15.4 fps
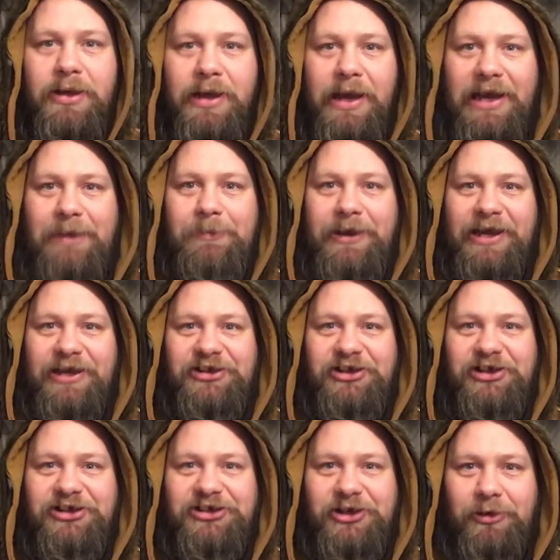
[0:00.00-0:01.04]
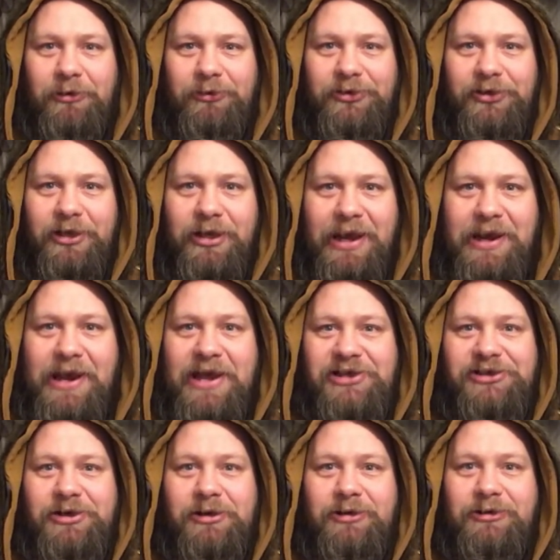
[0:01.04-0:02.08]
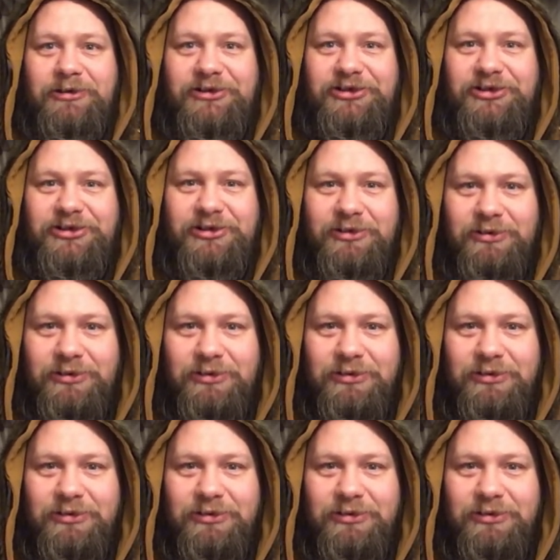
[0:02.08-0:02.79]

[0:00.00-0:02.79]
And he begins his assault in Asgard's